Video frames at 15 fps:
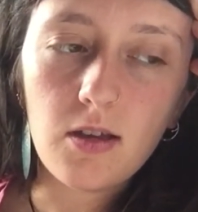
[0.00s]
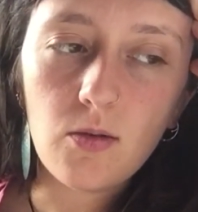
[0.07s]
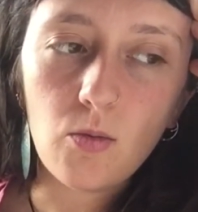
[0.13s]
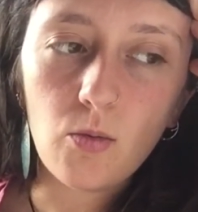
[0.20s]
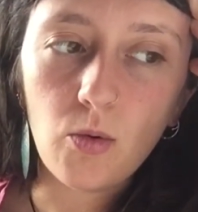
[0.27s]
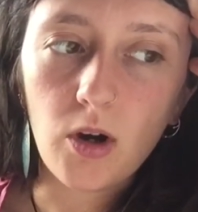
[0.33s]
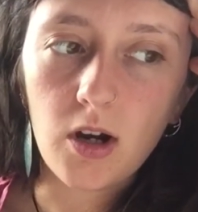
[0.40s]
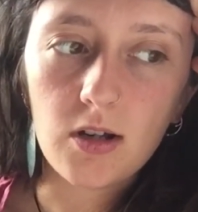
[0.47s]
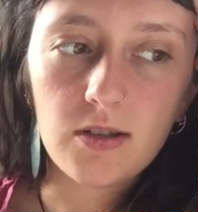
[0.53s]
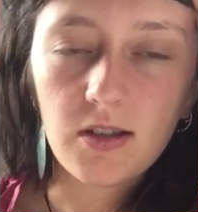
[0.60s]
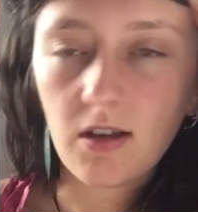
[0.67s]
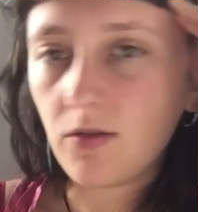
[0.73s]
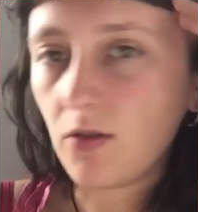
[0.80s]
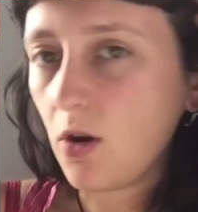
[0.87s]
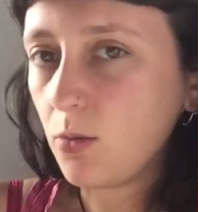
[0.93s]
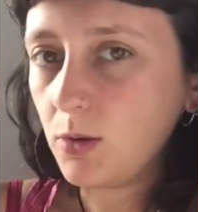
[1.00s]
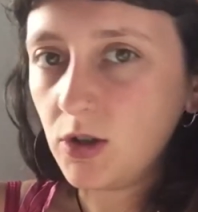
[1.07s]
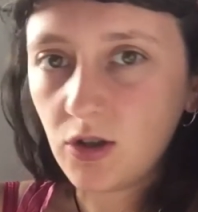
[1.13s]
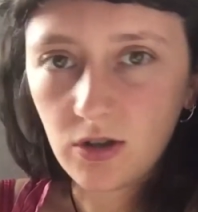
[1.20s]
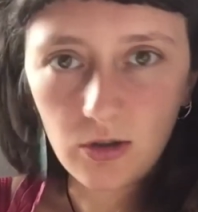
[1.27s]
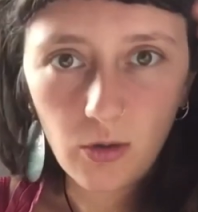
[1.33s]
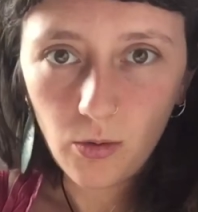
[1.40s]
words I thought we'd
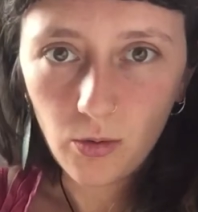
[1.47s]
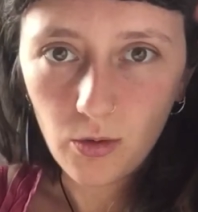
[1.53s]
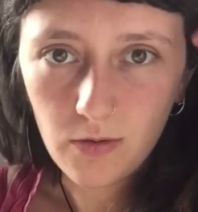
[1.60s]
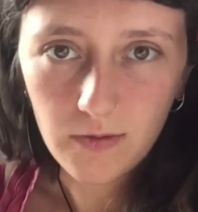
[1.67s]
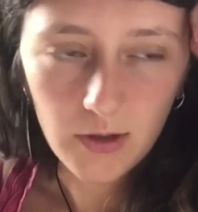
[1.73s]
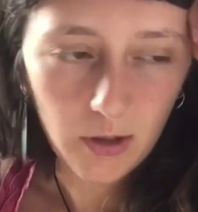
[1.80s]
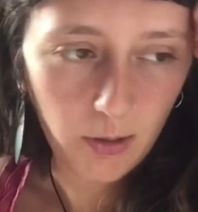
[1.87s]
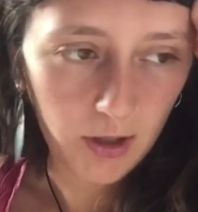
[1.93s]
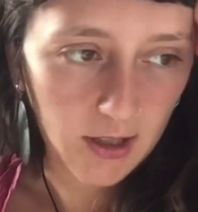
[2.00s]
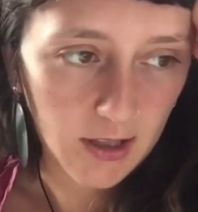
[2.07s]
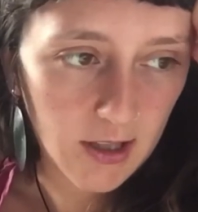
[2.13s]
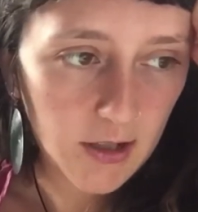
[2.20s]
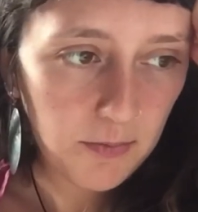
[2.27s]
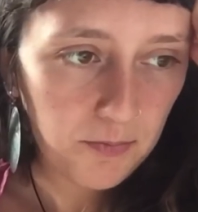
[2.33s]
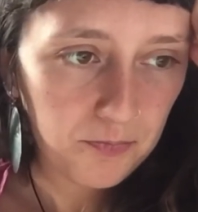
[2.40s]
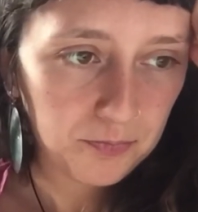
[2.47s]
just go over quickly.